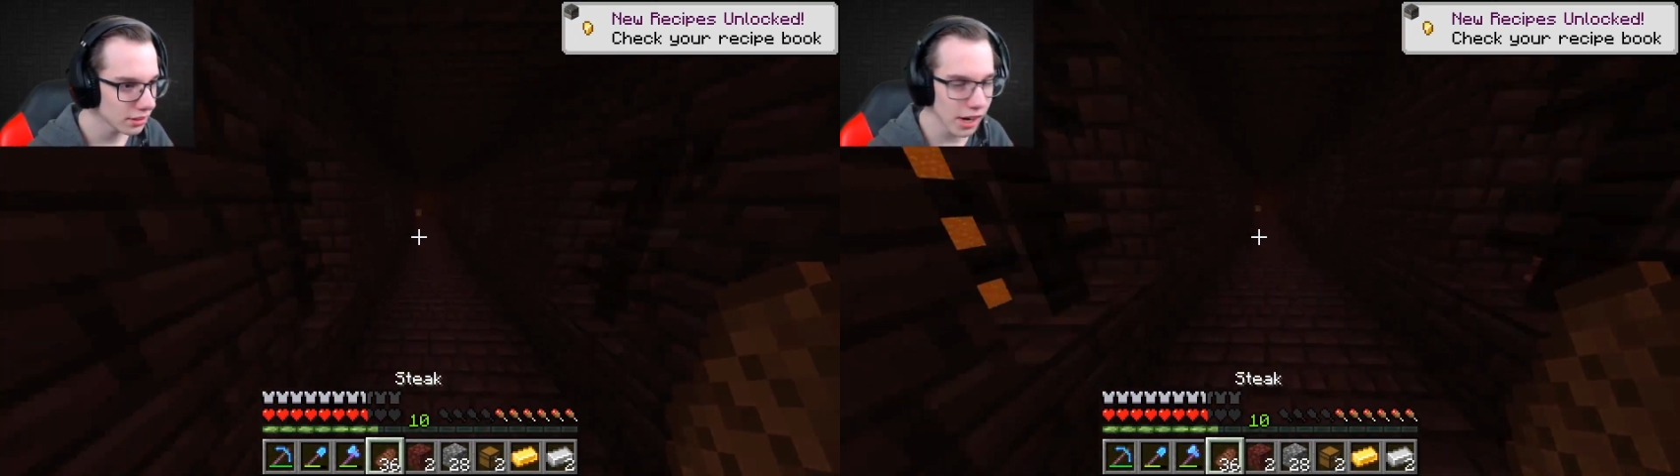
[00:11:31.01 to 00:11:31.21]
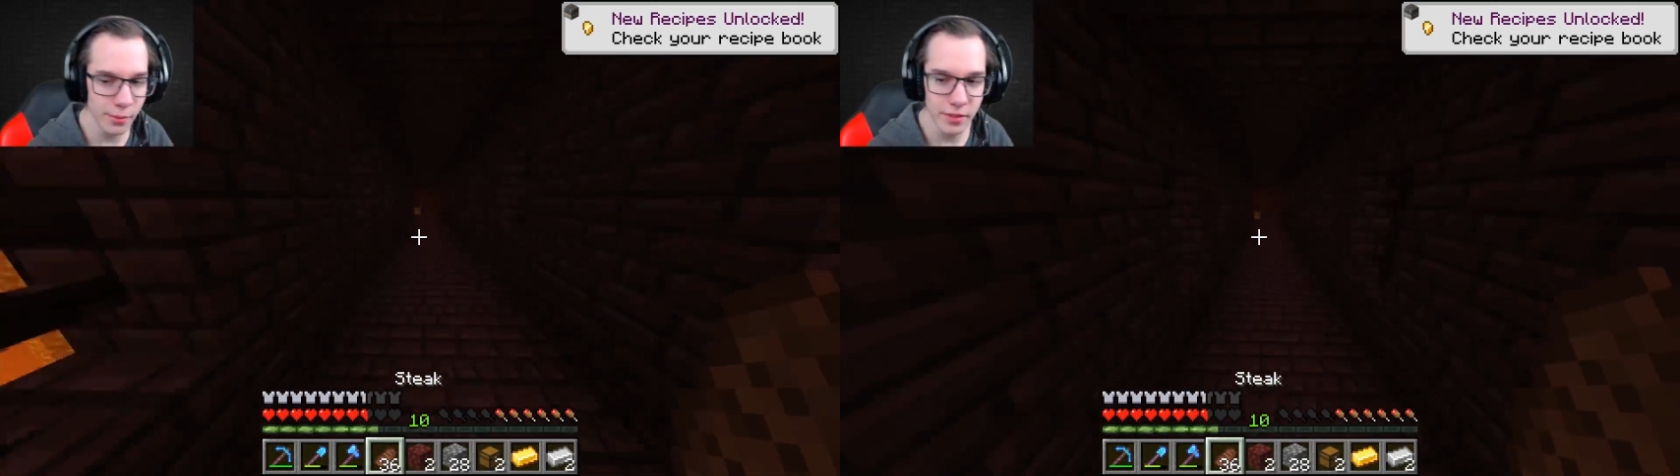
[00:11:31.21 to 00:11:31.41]

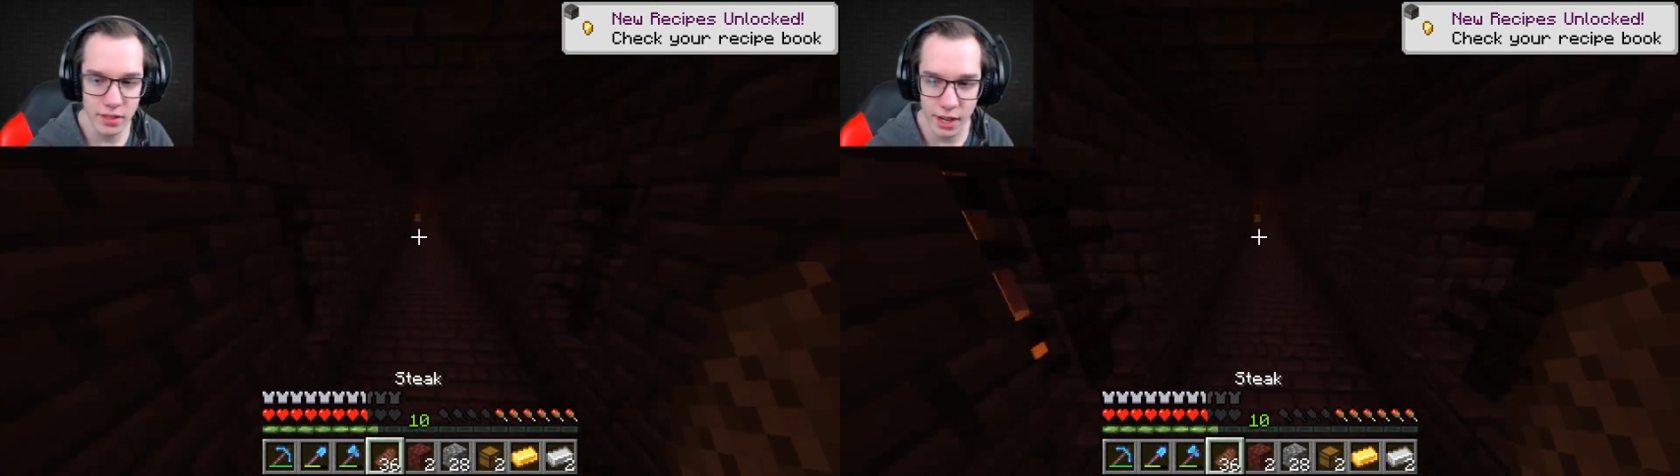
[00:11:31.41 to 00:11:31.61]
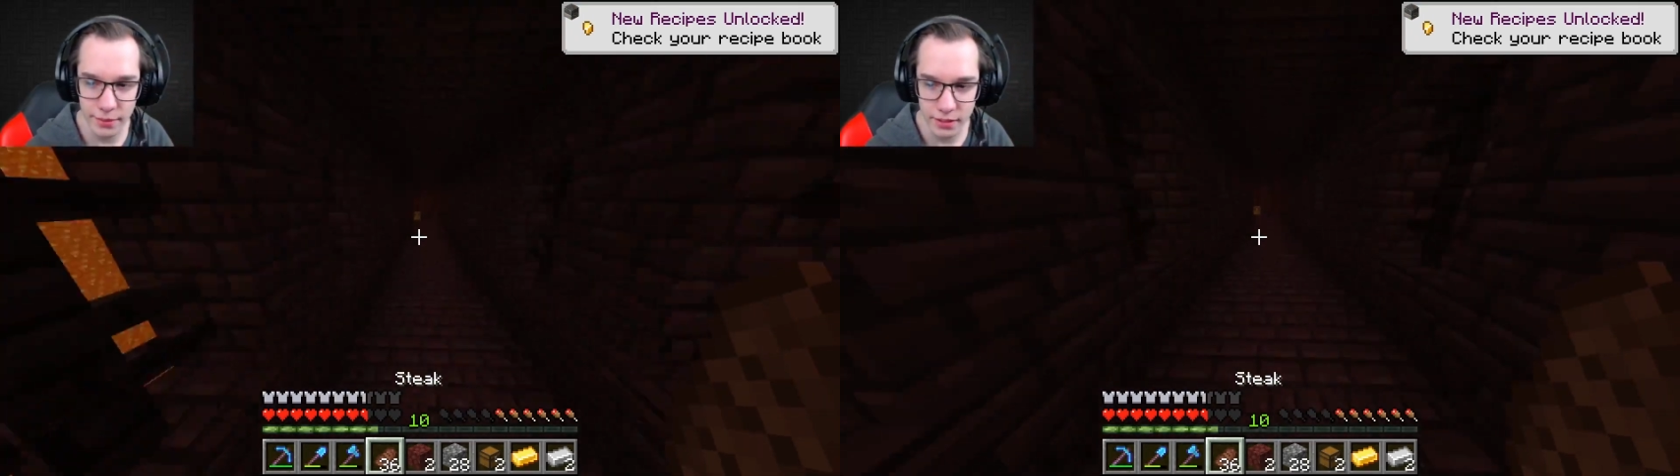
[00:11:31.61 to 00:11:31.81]
Diamond,
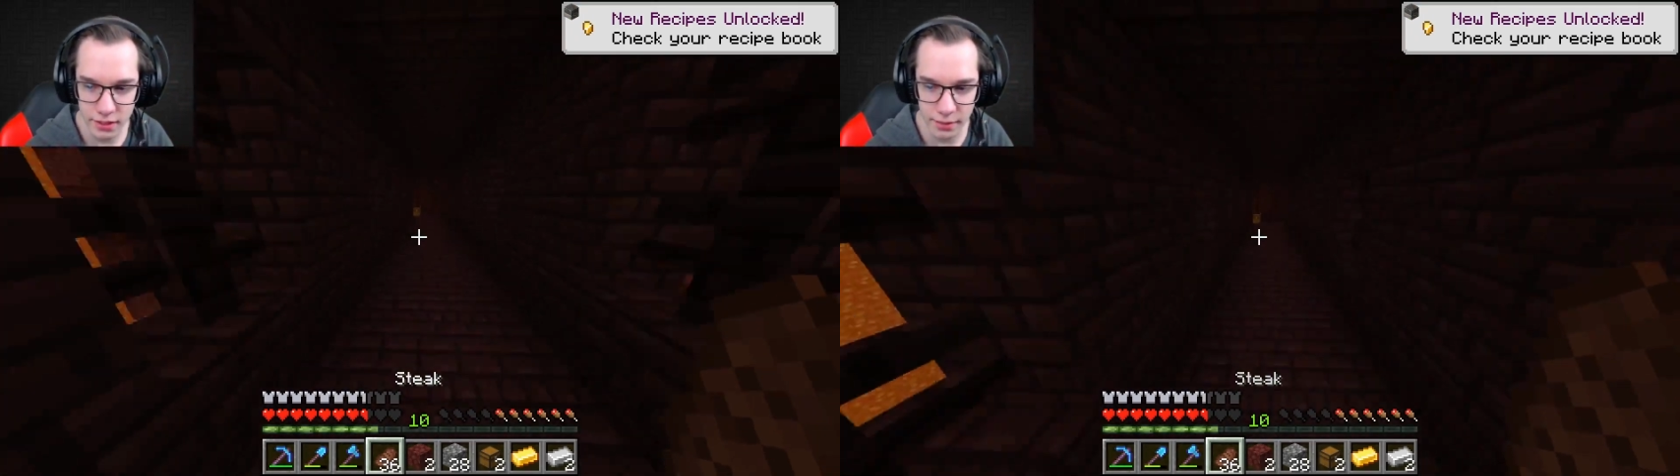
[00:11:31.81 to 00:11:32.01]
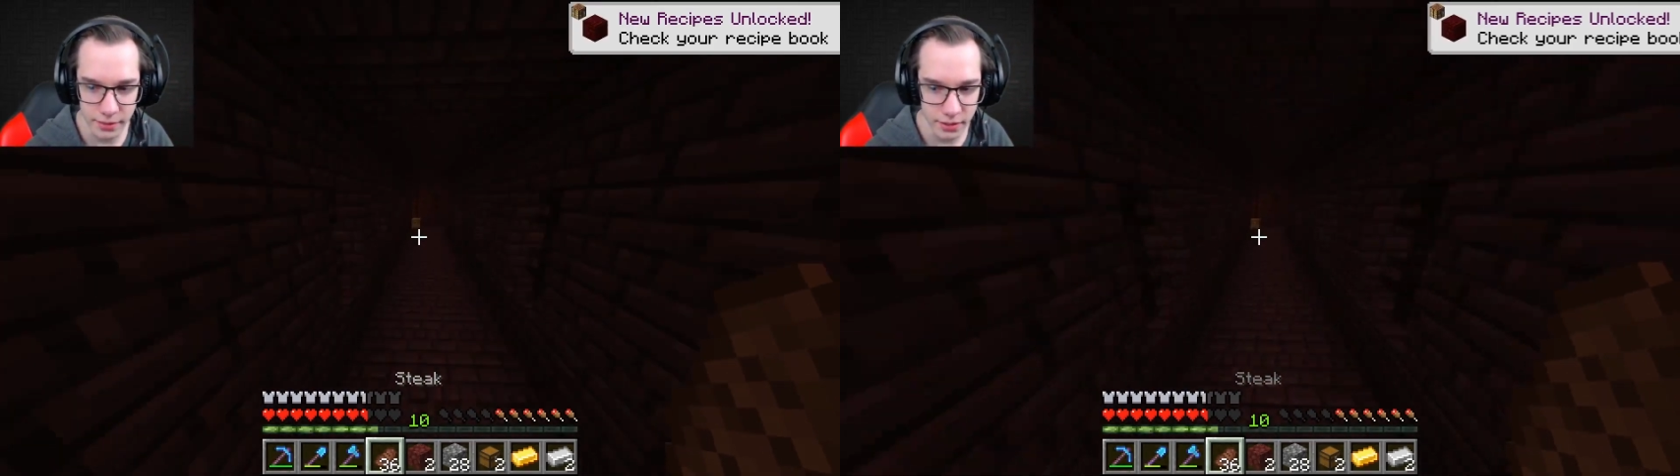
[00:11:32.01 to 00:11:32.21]
diamond,
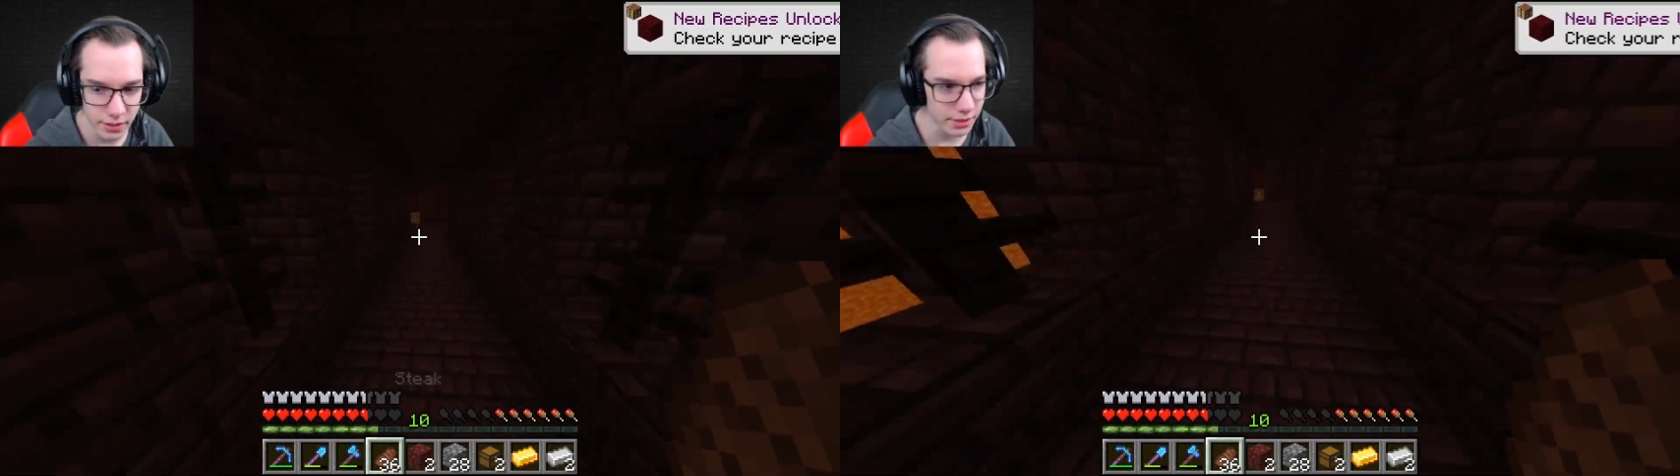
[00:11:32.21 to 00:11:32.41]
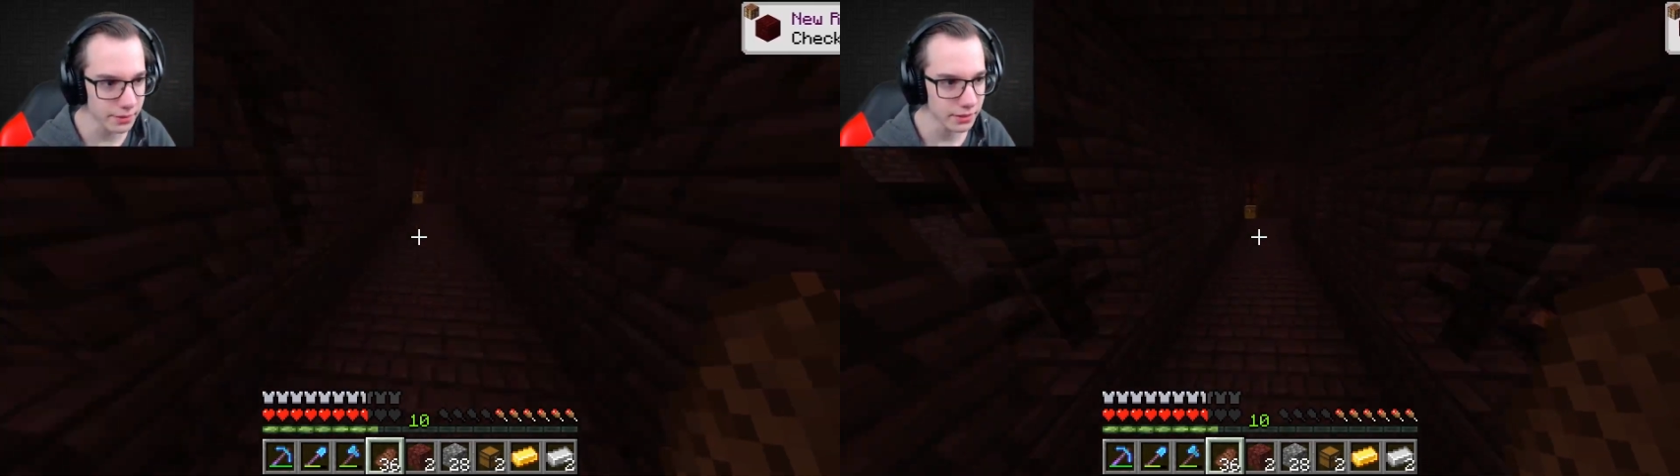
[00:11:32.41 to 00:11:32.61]
diamond,
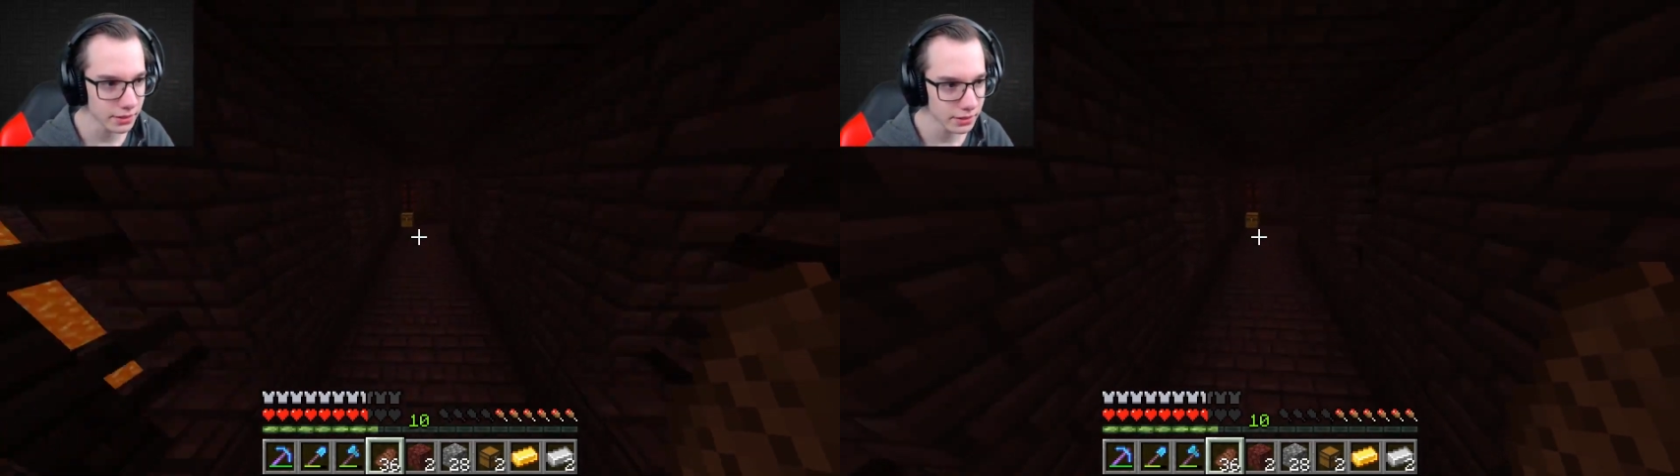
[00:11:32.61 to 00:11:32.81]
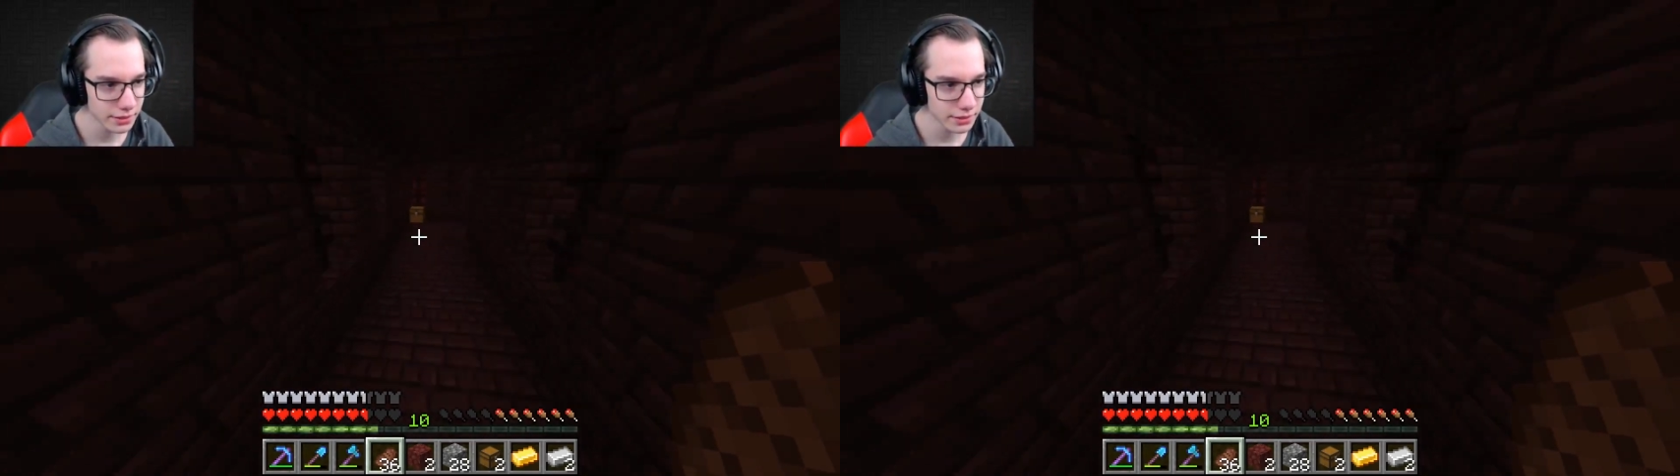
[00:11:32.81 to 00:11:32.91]
diamond.